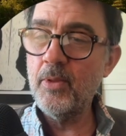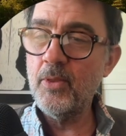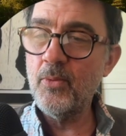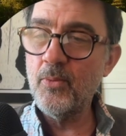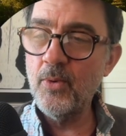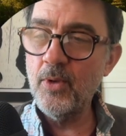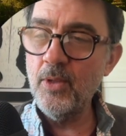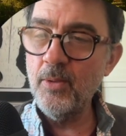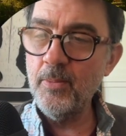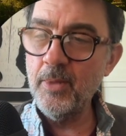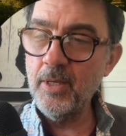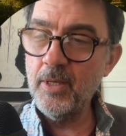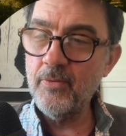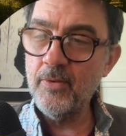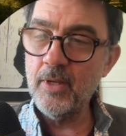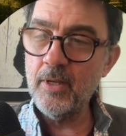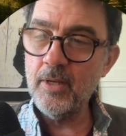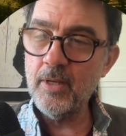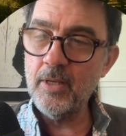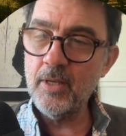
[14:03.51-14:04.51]
the real meat of
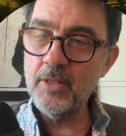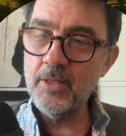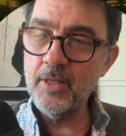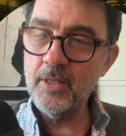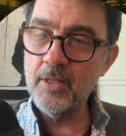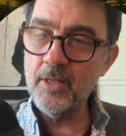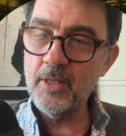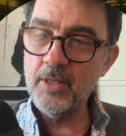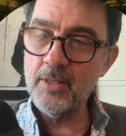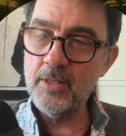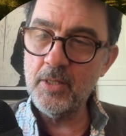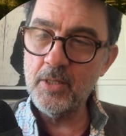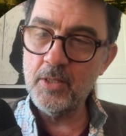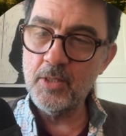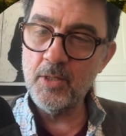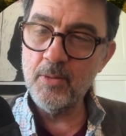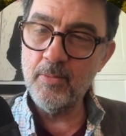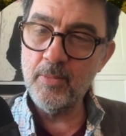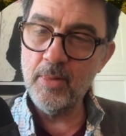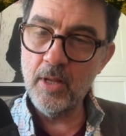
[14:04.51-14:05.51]
it is in this
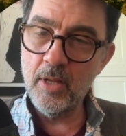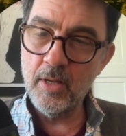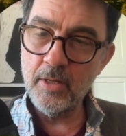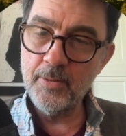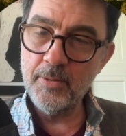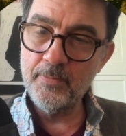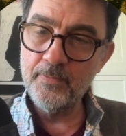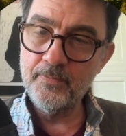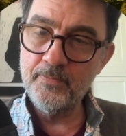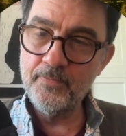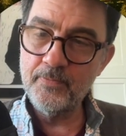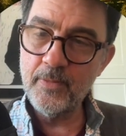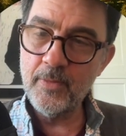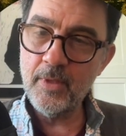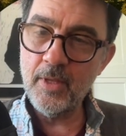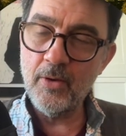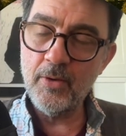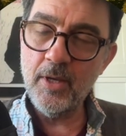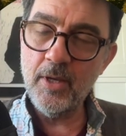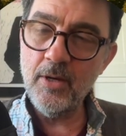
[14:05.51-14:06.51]
system block.
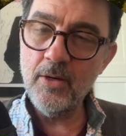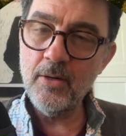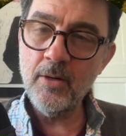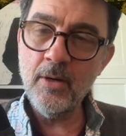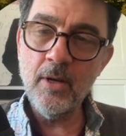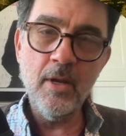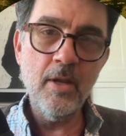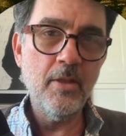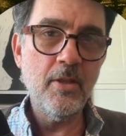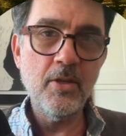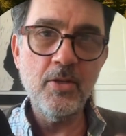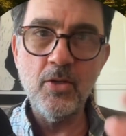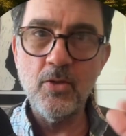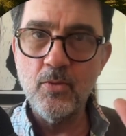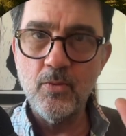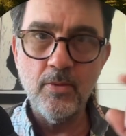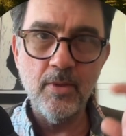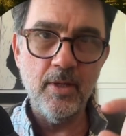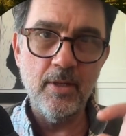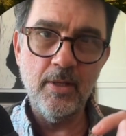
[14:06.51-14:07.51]
Now here, this is
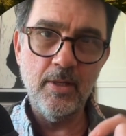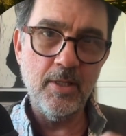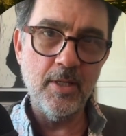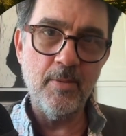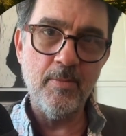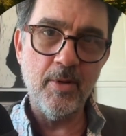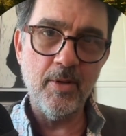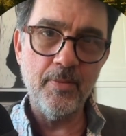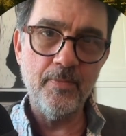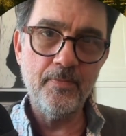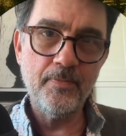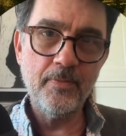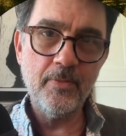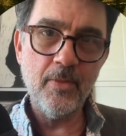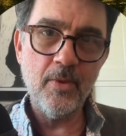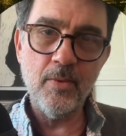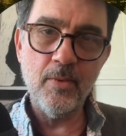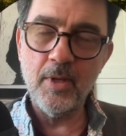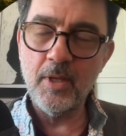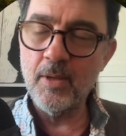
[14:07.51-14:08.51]
really simple
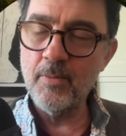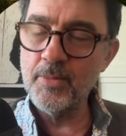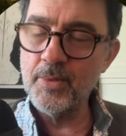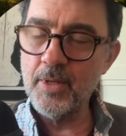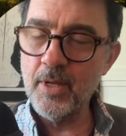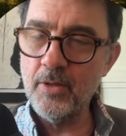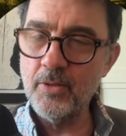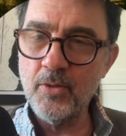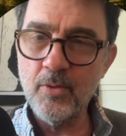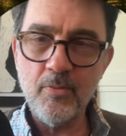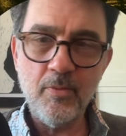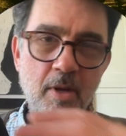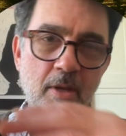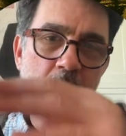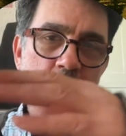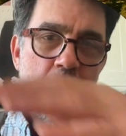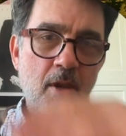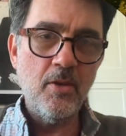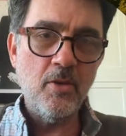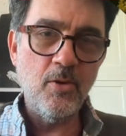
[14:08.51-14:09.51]
when it comes down to it, right?
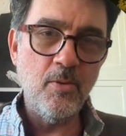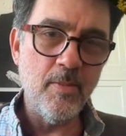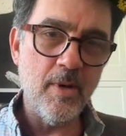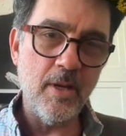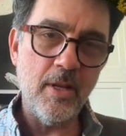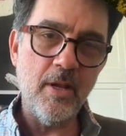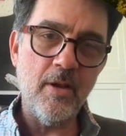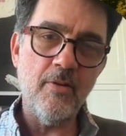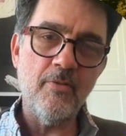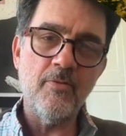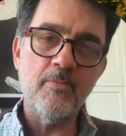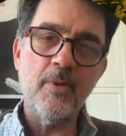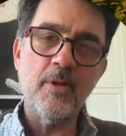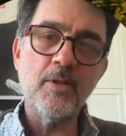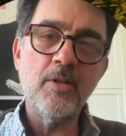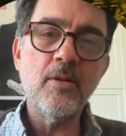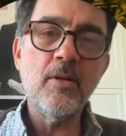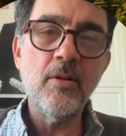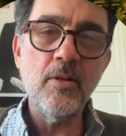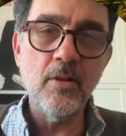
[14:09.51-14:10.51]
You might have
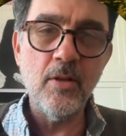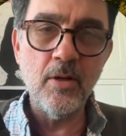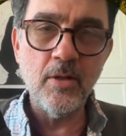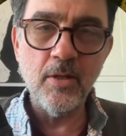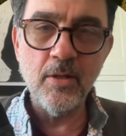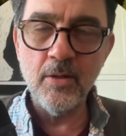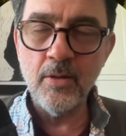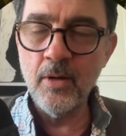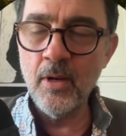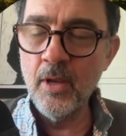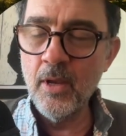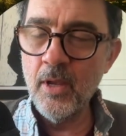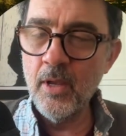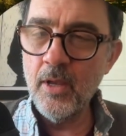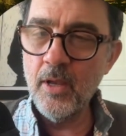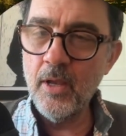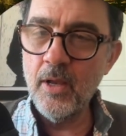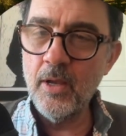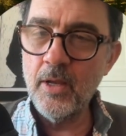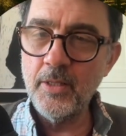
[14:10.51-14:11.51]
much longer
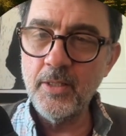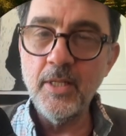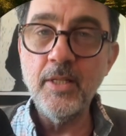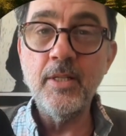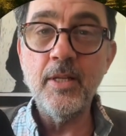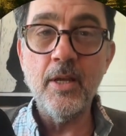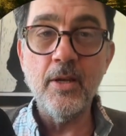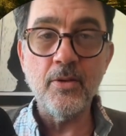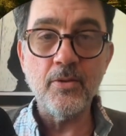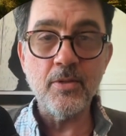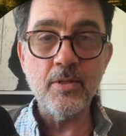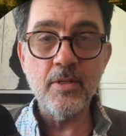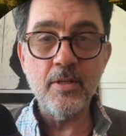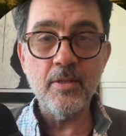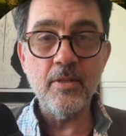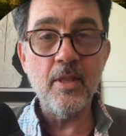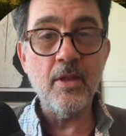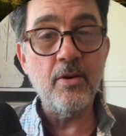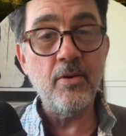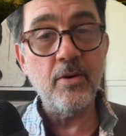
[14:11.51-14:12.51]
details
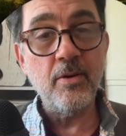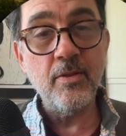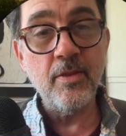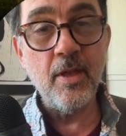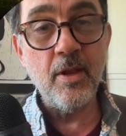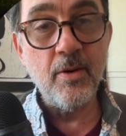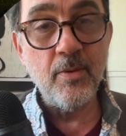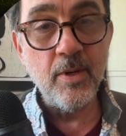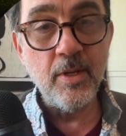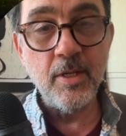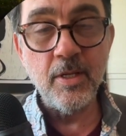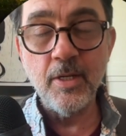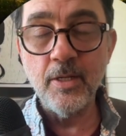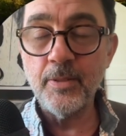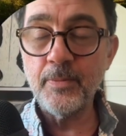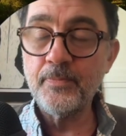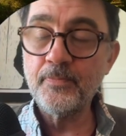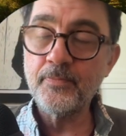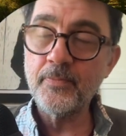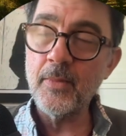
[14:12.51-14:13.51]
that are in
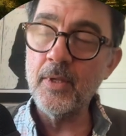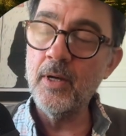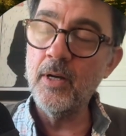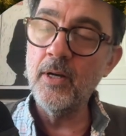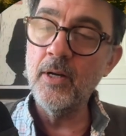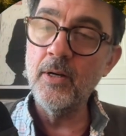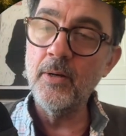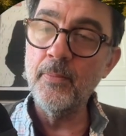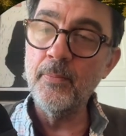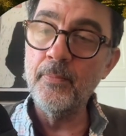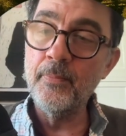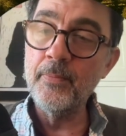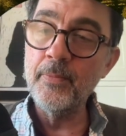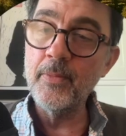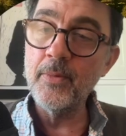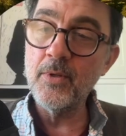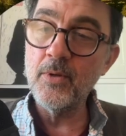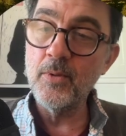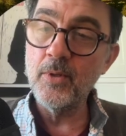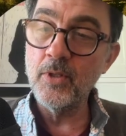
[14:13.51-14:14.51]
here
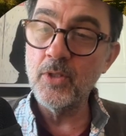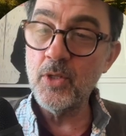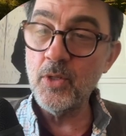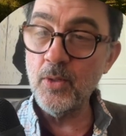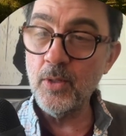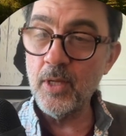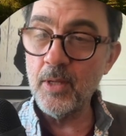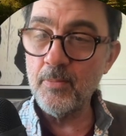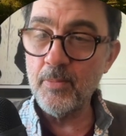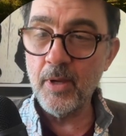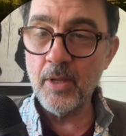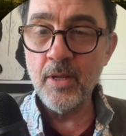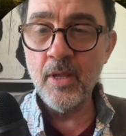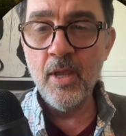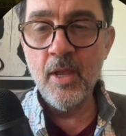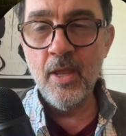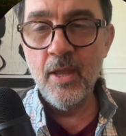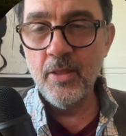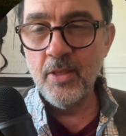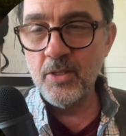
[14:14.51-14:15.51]
to really tune it, but
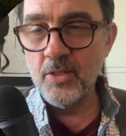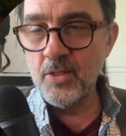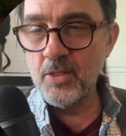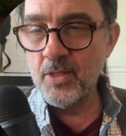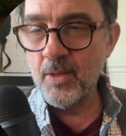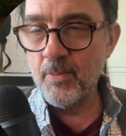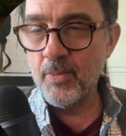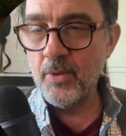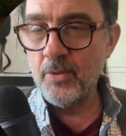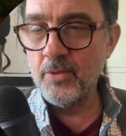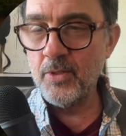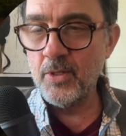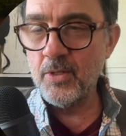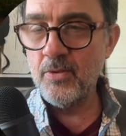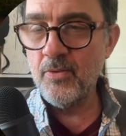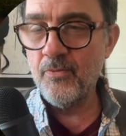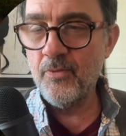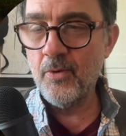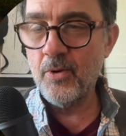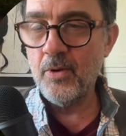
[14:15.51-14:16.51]
this is simple. Just
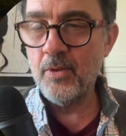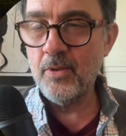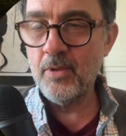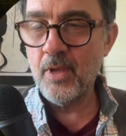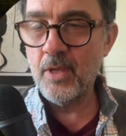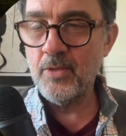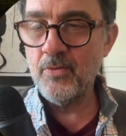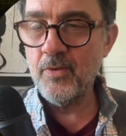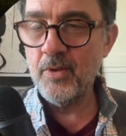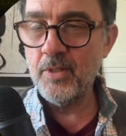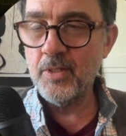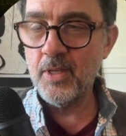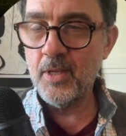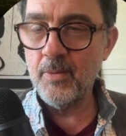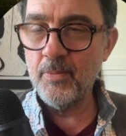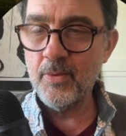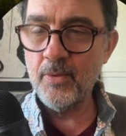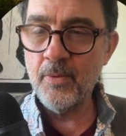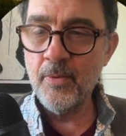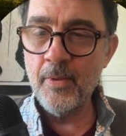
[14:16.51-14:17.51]
for a case of an
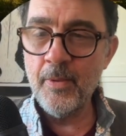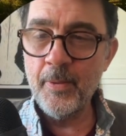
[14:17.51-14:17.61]
example,